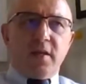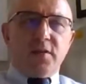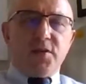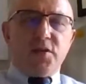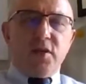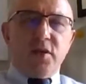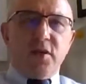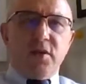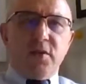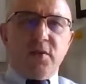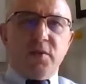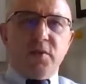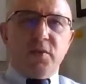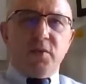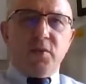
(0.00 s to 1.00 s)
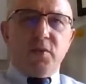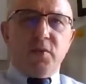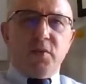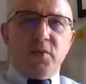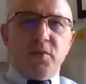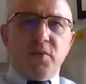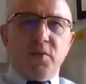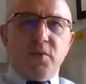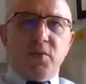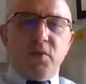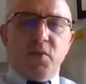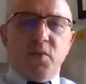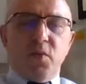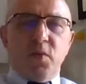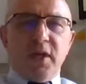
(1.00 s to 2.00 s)
So
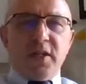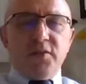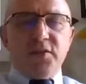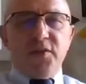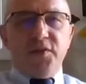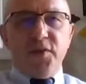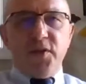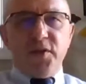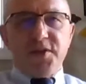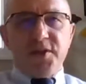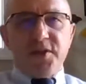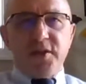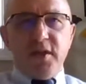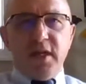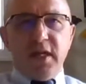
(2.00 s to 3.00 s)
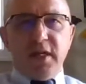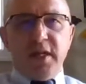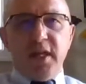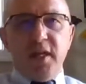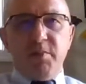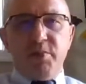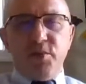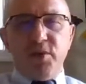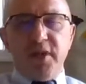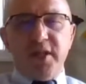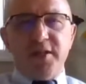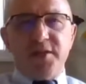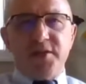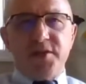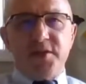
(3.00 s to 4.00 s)
one of the first key
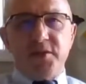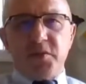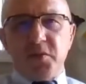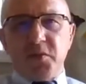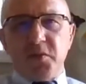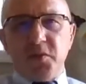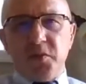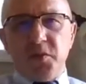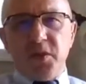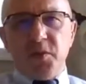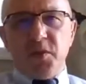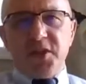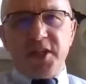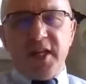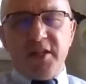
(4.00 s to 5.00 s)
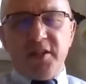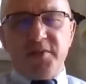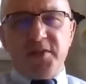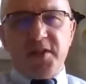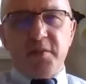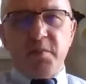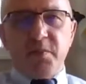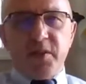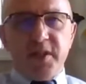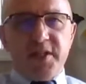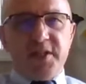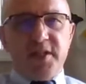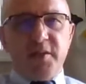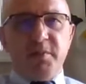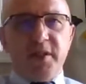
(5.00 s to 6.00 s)
points, which kind of
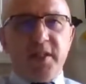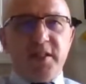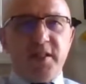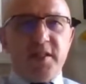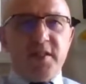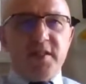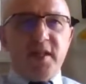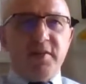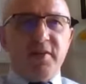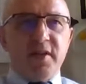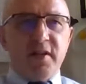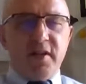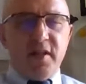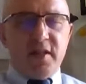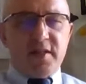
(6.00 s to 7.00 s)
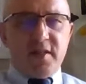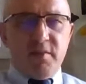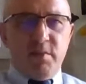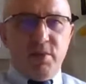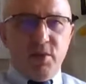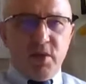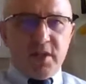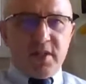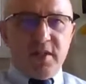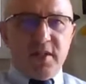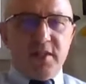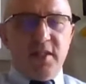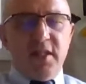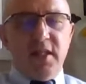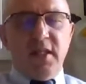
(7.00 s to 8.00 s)
simplistic, but it is nevertheless important,
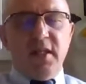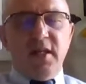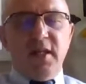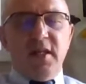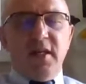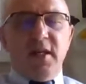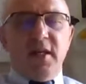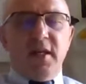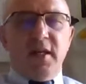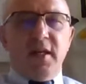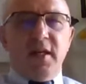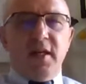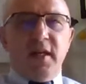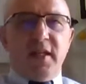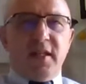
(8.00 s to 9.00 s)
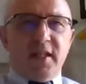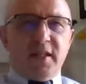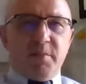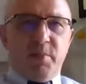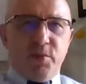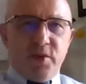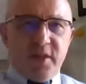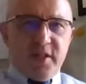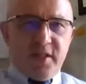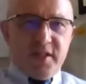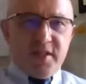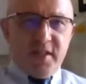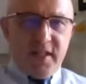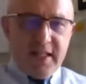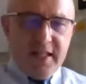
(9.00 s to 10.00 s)
and that point
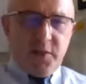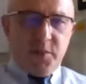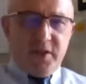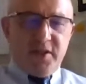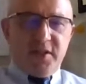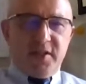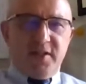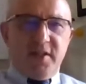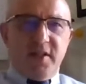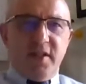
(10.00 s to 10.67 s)
is language.